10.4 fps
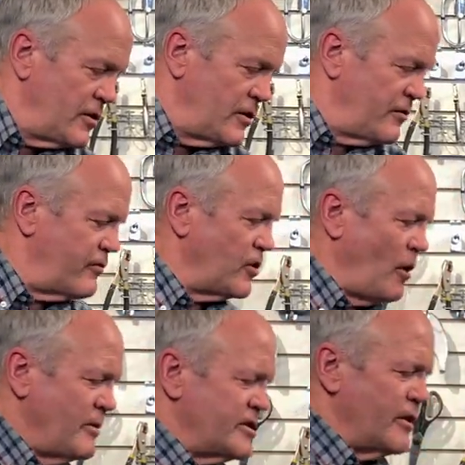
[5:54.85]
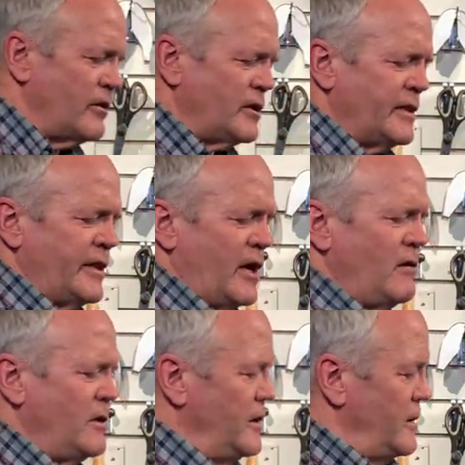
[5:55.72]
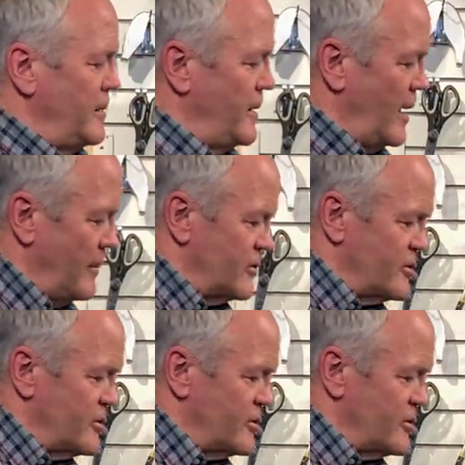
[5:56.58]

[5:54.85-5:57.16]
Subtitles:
the flow material in there.